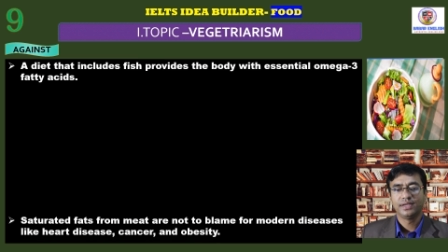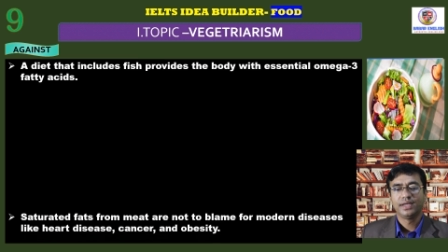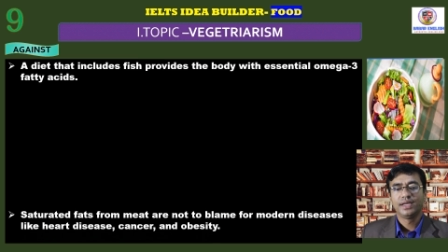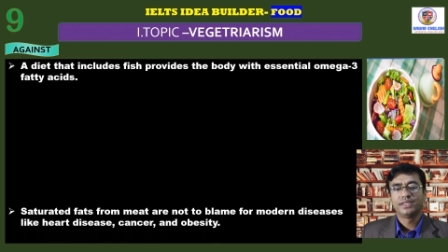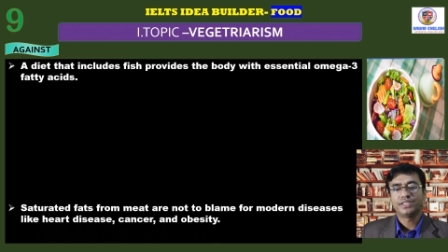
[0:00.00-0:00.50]

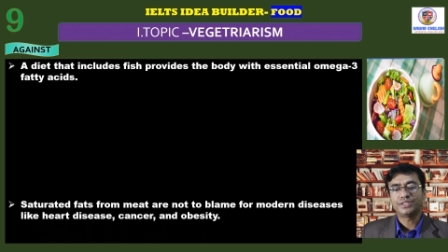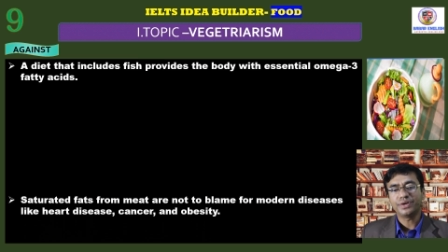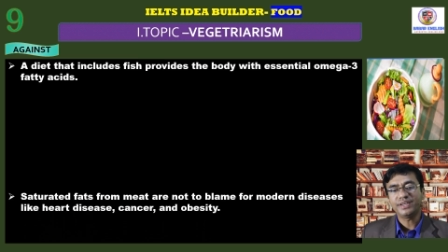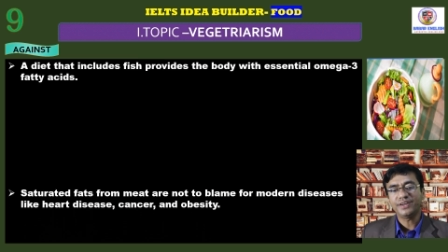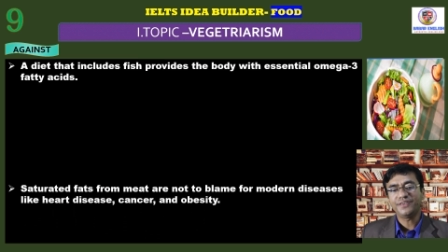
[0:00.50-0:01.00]

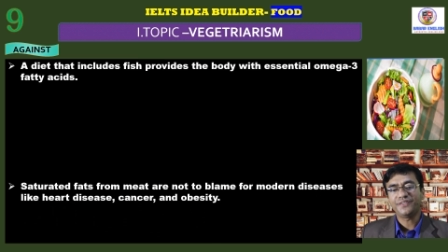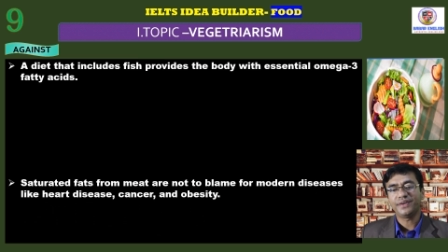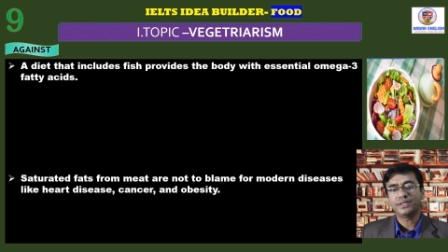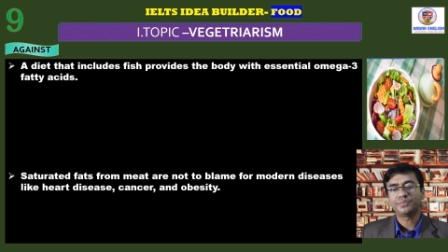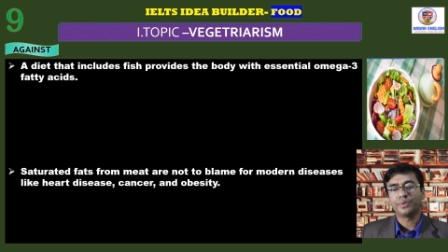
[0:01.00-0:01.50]
Saturated
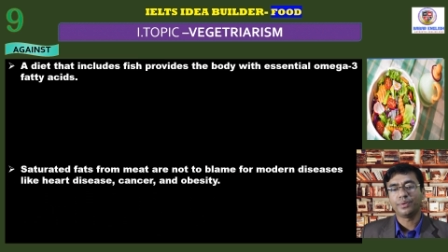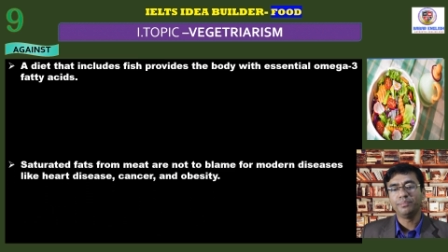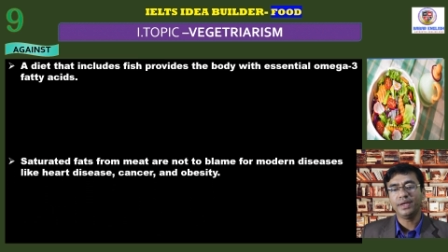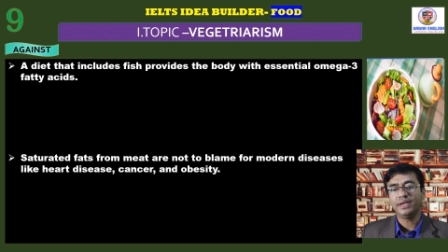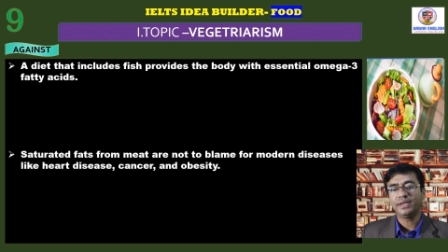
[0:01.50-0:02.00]
fats from
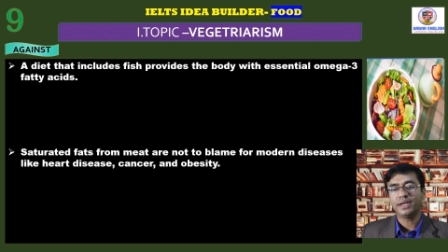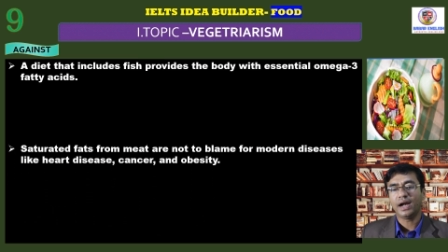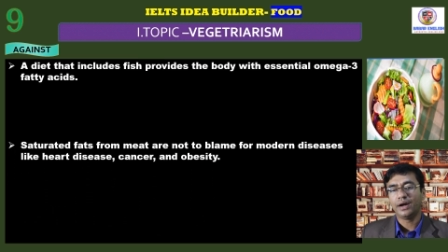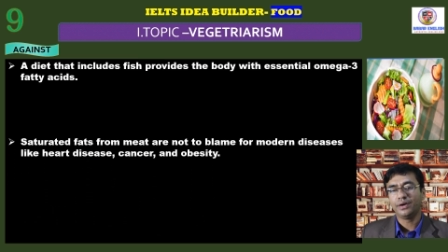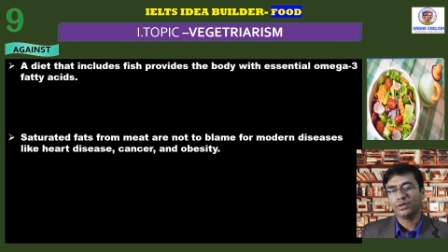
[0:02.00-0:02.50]
meat are
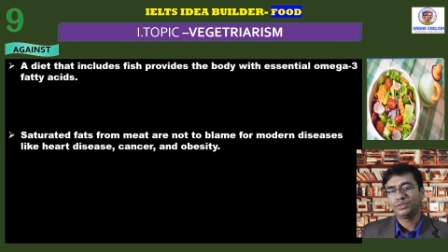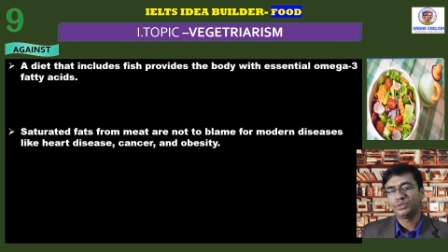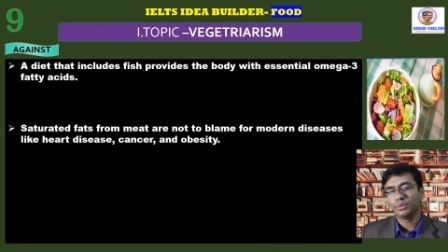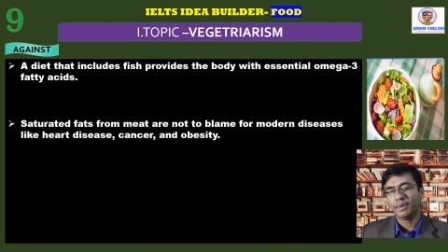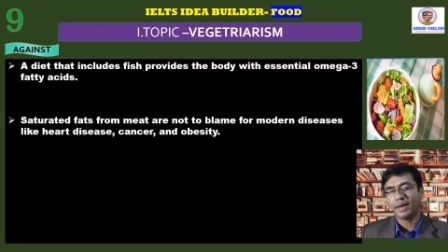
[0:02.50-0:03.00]
not to
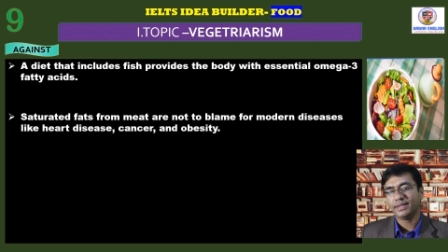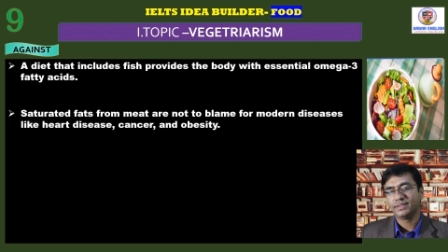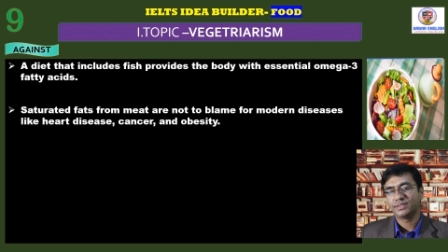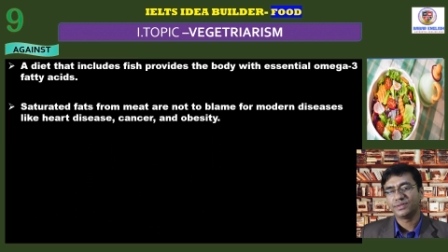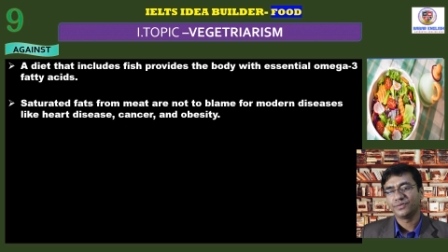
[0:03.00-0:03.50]
balance
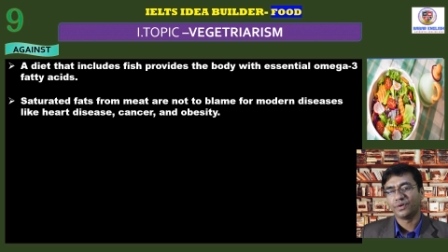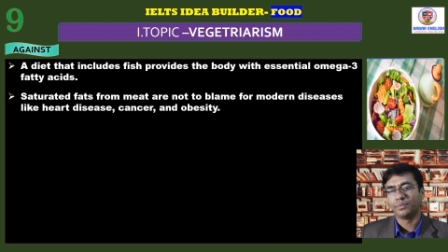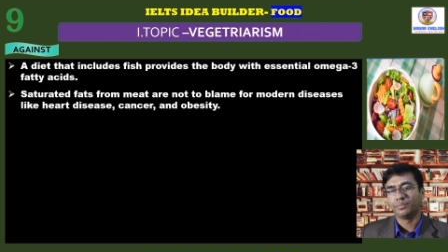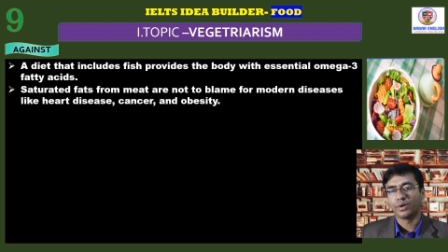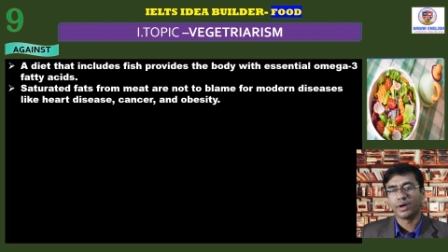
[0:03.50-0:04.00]
for
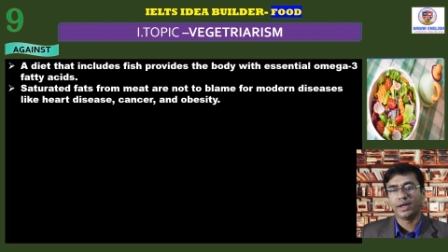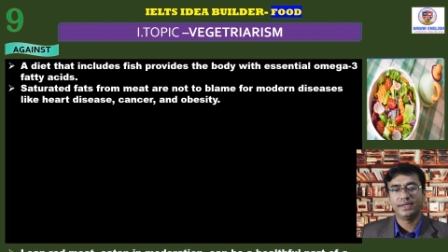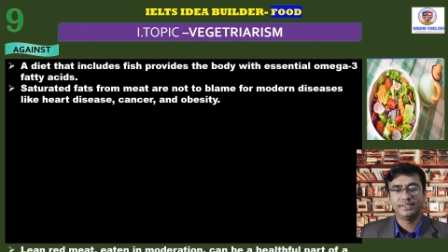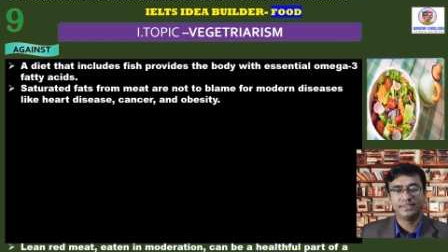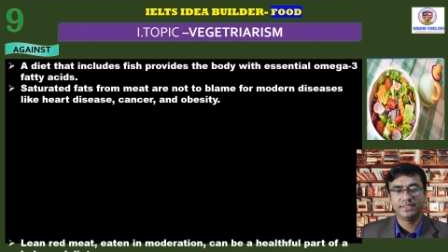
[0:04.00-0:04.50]
modern
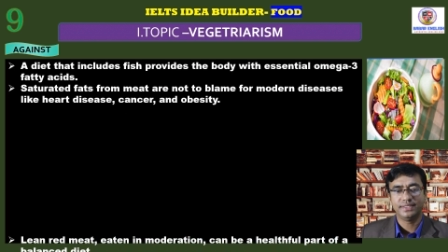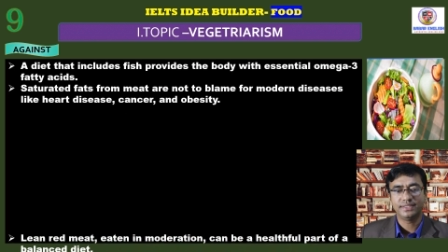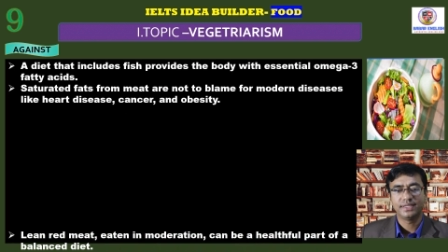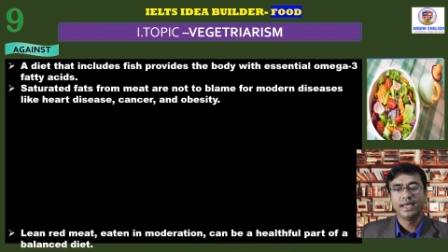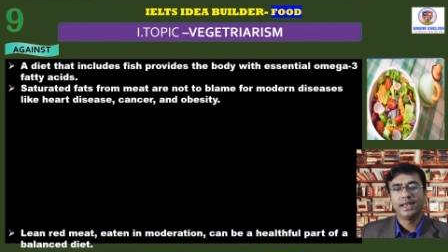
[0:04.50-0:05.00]
diseases
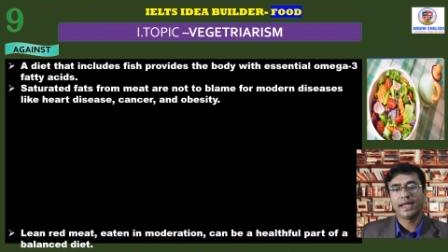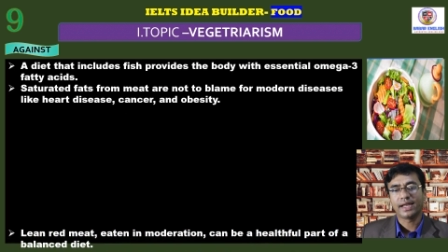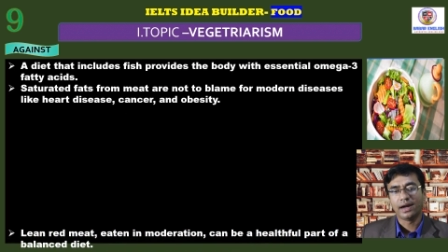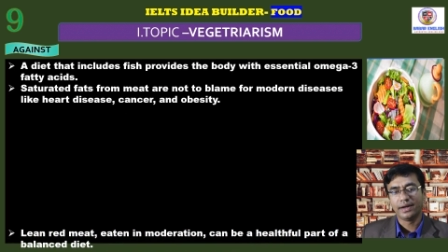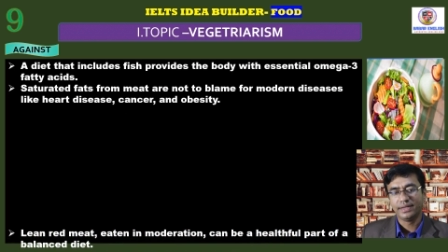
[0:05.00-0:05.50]
like
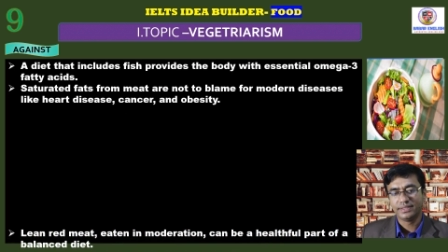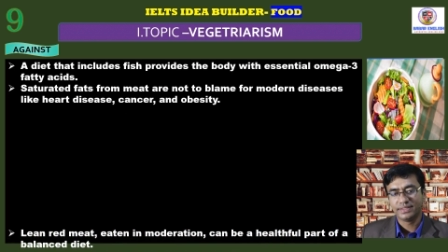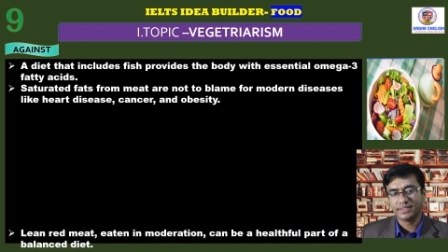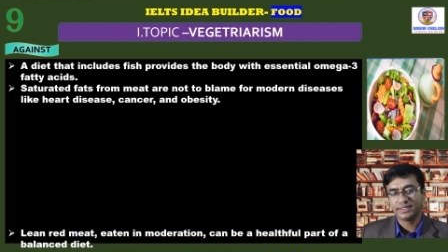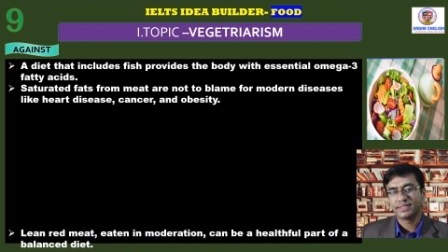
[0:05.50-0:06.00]
heart
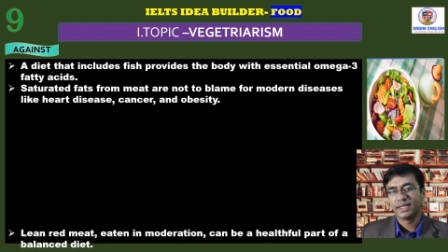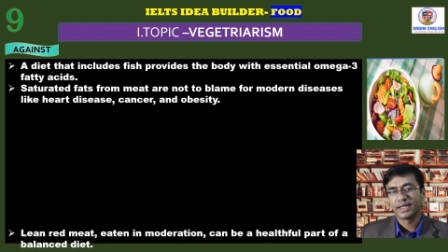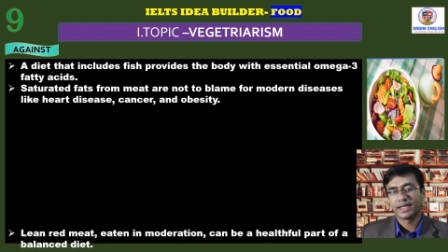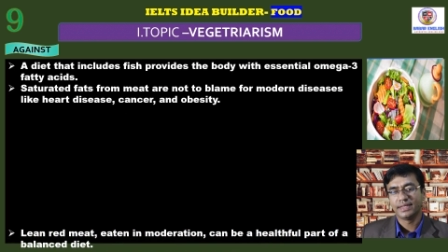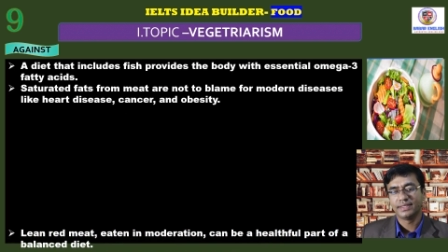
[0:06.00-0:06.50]
disease,
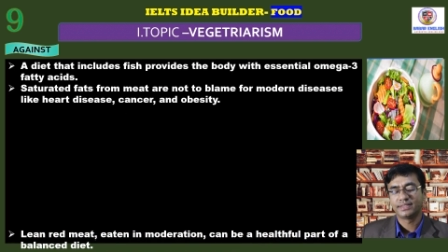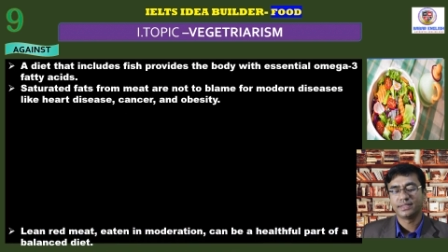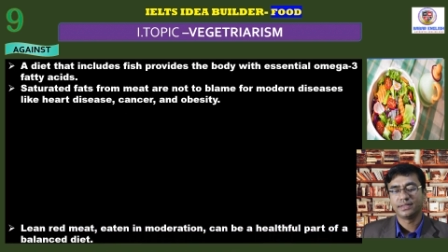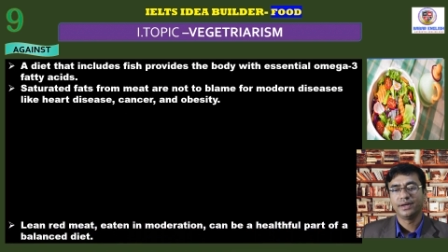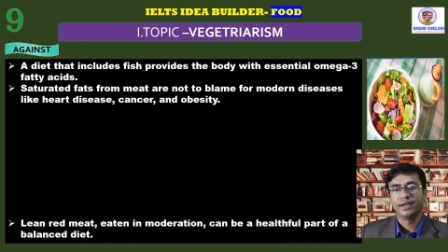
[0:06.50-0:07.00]

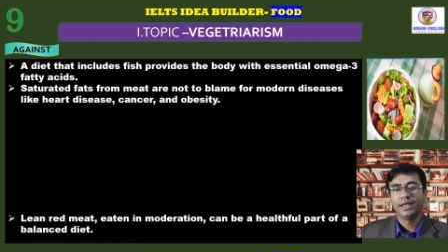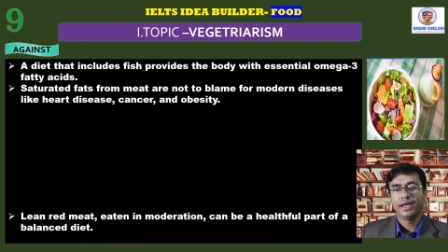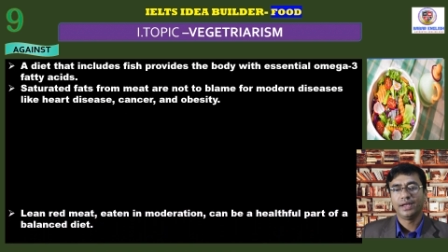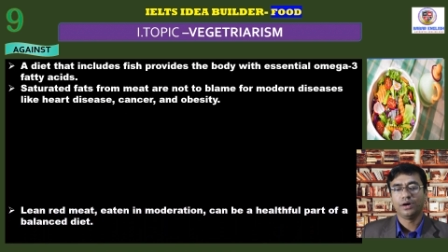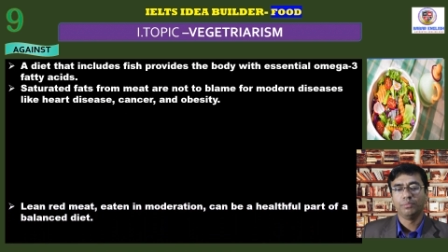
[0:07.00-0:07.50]
cancer, and
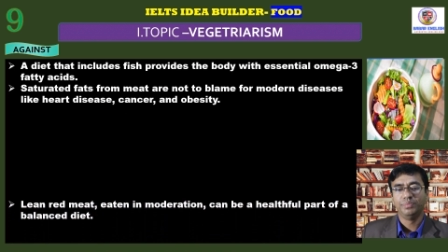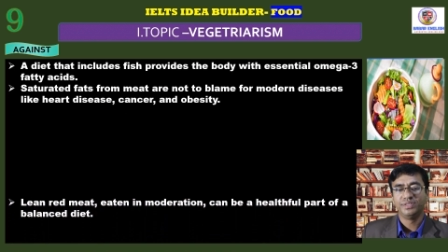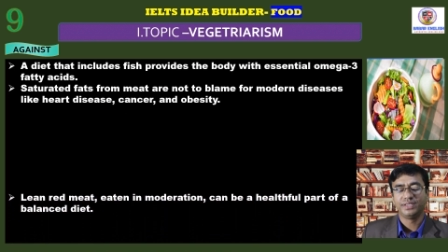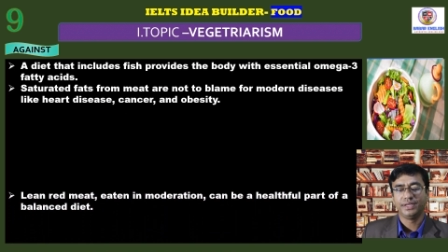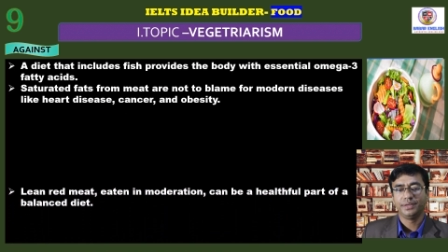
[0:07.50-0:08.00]

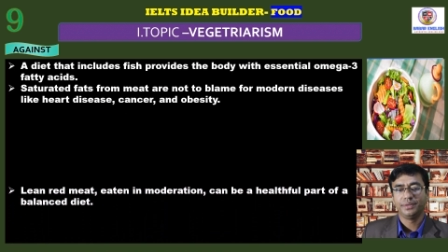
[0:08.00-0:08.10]
obesity.